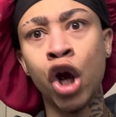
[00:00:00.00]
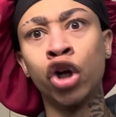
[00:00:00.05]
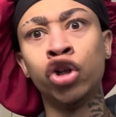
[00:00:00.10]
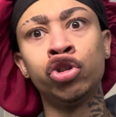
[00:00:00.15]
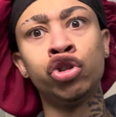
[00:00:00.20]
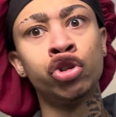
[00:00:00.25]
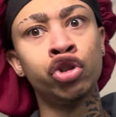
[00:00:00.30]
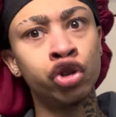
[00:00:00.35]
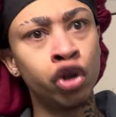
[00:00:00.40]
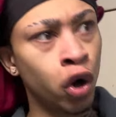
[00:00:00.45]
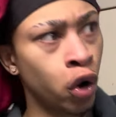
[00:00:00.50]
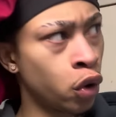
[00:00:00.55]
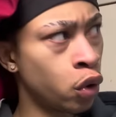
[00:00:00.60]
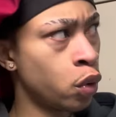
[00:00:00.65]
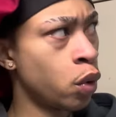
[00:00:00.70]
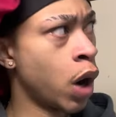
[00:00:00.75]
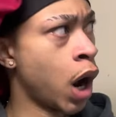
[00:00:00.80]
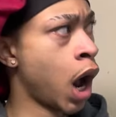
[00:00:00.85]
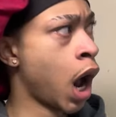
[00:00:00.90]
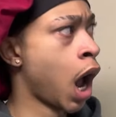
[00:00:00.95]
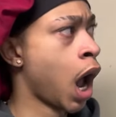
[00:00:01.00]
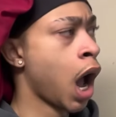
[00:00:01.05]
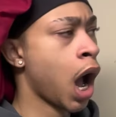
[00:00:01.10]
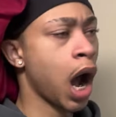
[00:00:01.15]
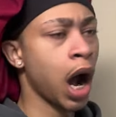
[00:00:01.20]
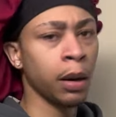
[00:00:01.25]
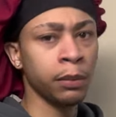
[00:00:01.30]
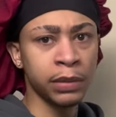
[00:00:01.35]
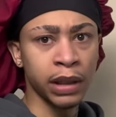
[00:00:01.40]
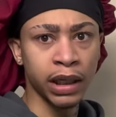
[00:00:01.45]
So
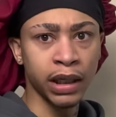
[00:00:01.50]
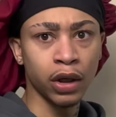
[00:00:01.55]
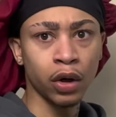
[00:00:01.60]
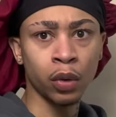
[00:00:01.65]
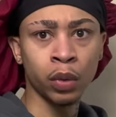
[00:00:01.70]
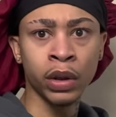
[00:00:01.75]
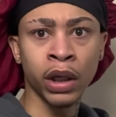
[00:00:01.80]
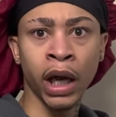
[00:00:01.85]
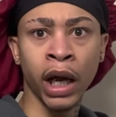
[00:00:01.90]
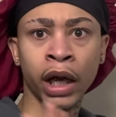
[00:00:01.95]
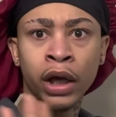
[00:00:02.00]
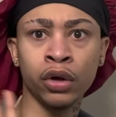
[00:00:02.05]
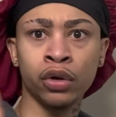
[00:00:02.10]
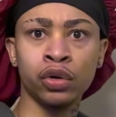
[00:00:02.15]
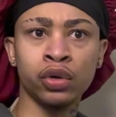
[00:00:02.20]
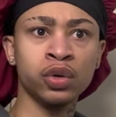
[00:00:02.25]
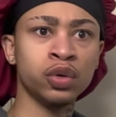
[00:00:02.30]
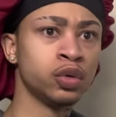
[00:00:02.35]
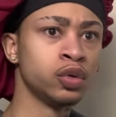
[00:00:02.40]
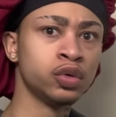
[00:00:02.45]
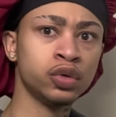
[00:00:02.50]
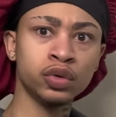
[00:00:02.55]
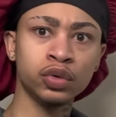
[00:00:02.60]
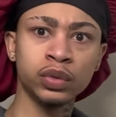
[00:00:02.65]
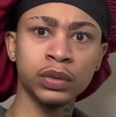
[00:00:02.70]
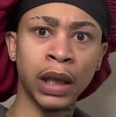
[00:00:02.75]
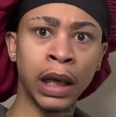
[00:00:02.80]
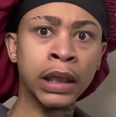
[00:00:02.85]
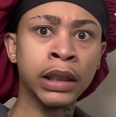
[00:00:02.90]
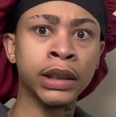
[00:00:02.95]
I'm like, okay,
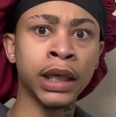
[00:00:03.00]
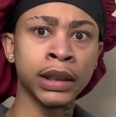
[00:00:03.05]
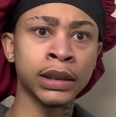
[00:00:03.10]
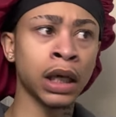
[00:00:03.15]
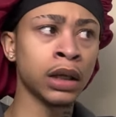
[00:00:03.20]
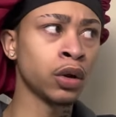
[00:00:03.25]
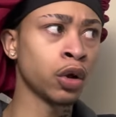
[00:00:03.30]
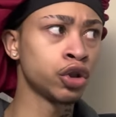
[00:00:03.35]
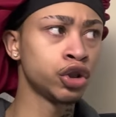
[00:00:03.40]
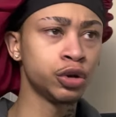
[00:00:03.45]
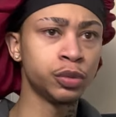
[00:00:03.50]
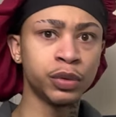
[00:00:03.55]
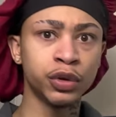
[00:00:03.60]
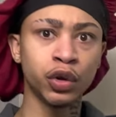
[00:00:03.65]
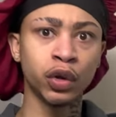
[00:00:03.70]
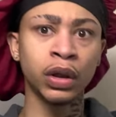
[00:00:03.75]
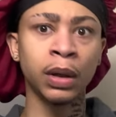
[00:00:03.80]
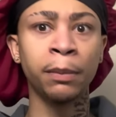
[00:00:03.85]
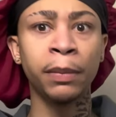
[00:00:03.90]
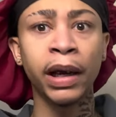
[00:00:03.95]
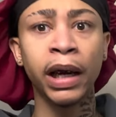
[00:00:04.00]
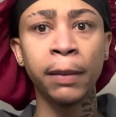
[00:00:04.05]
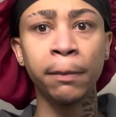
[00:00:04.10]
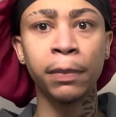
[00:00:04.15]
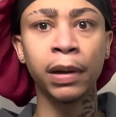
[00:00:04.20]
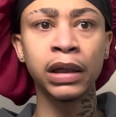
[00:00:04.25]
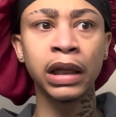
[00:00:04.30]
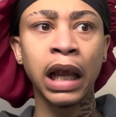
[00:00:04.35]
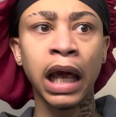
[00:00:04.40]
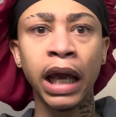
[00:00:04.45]
cool. I guess I thought you was gonna bait,
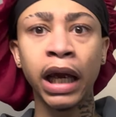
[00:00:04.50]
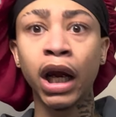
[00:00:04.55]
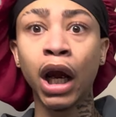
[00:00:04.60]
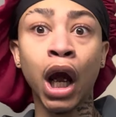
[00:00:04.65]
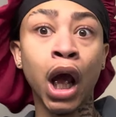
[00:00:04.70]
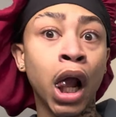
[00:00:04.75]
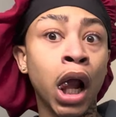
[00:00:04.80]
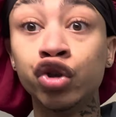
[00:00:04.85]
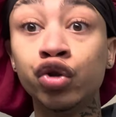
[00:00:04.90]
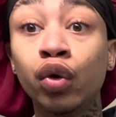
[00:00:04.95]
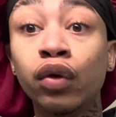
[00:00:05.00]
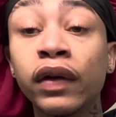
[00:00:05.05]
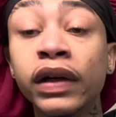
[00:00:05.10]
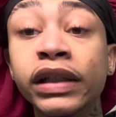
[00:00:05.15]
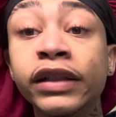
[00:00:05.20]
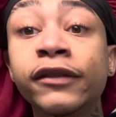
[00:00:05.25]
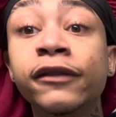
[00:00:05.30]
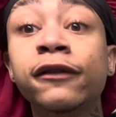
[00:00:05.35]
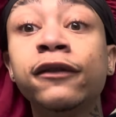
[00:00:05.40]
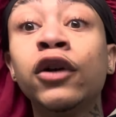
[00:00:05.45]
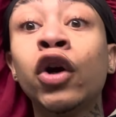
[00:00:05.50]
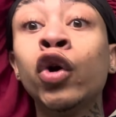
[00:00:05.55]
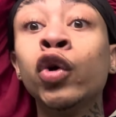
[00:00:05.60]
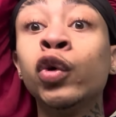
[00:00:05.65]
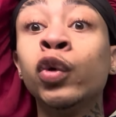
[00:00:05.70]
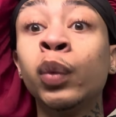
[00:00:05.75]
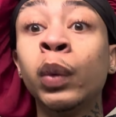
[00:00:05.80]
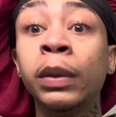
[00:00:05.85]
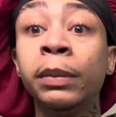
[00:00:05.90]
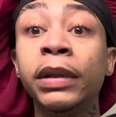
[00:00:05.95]
but like, you already
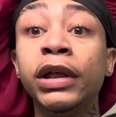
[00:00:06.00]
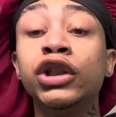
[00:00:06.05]
flirting with me